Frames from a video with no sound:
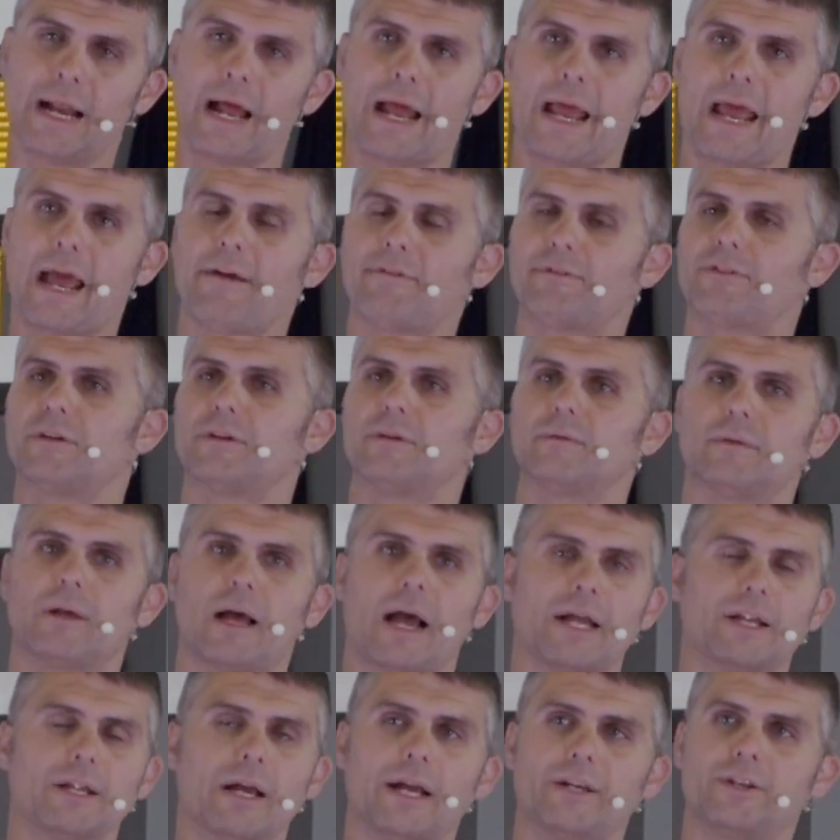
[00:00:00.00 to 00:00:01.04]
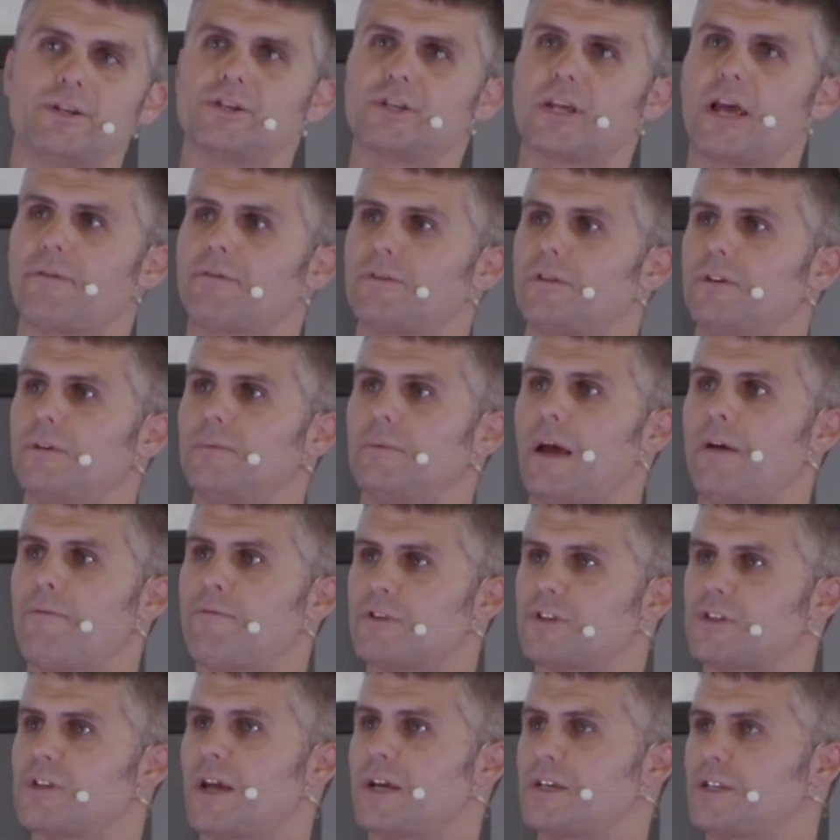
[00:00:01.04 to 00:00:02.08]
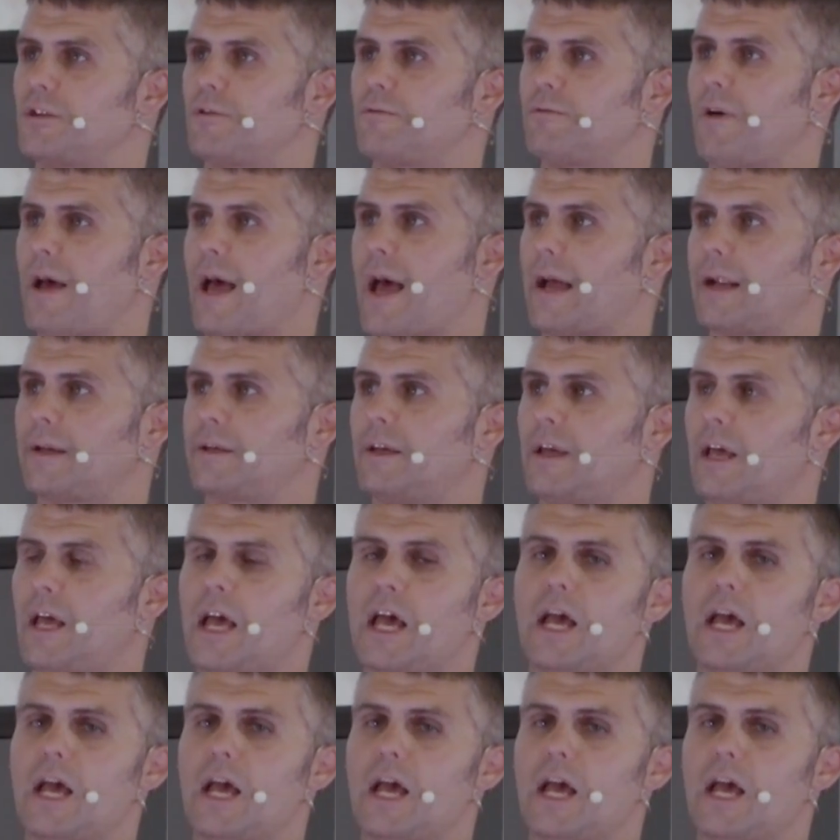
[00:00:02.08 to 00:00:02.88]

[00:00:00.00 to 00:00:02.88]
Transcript: I just have to emphasize the fact